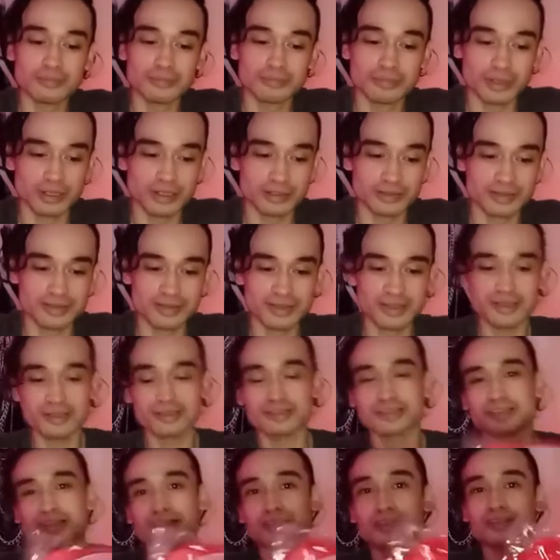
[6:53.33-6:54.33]
But
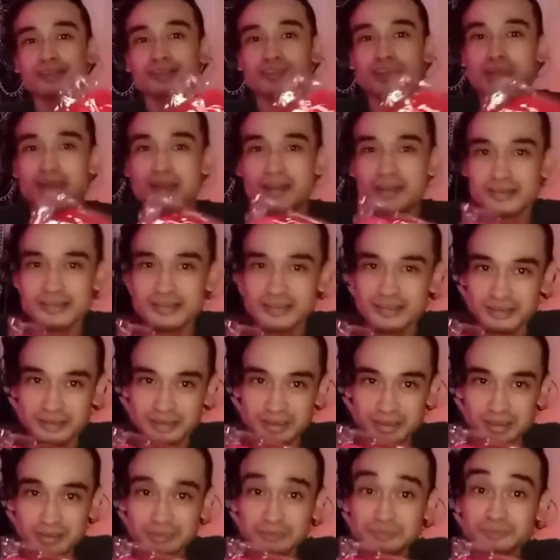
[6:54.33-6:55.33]
this is
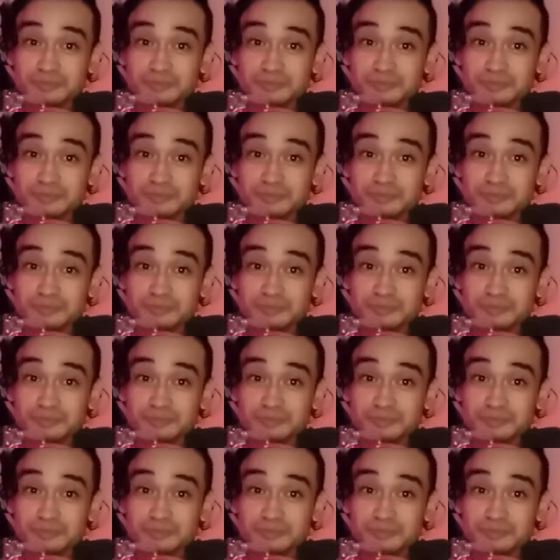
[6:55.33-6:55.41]
actually,